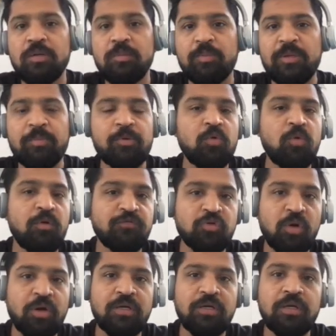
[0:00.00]
people who have
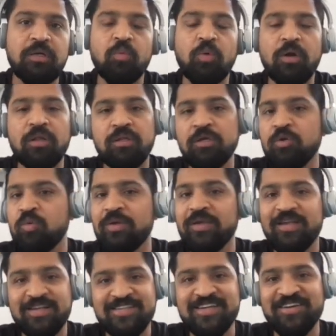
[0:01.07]
joined in what are they
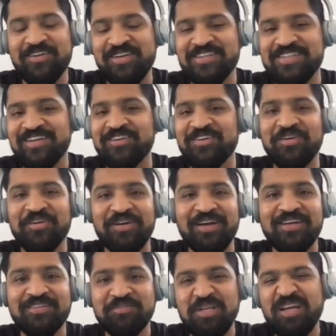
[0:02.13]
doing etc etc
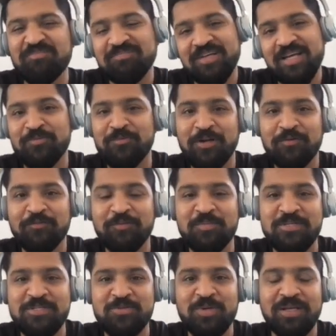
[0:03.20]
right yeah i'm one of
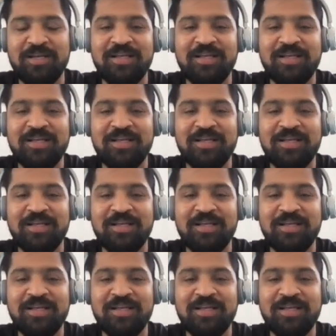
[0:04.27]
them as well